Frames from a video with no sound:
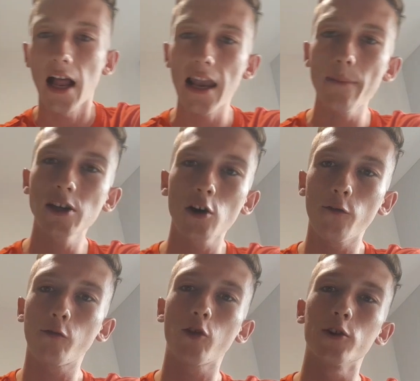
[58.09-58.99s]
And let me go
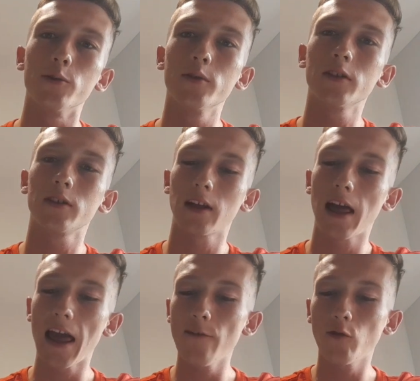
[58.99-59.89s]
through
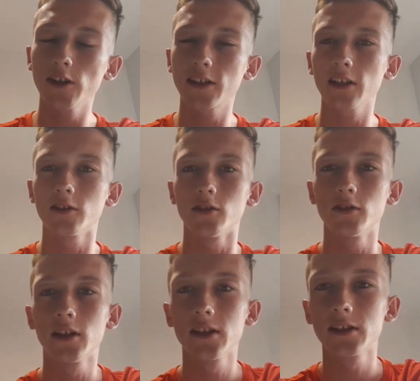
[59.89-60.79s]
every single